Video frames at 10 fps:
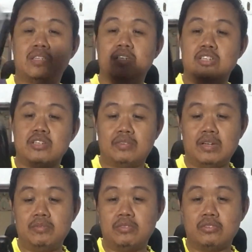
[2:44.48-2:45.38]
the J5.
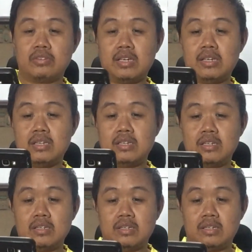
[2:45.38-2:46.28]
Okay,
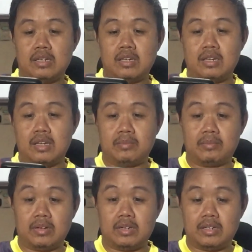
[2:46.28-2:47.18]

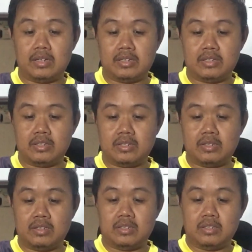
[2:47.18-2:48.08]
I'm gonna
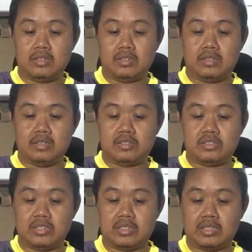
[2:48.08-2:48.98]

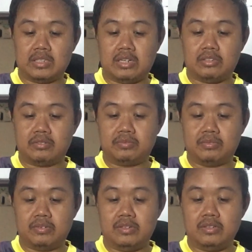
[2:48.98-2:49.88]
check it out
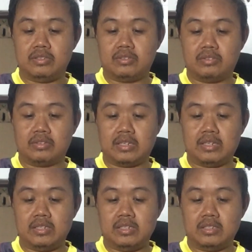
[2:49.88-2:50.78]
first.
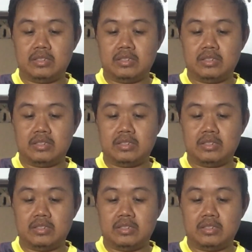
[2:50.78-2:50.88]
Okay,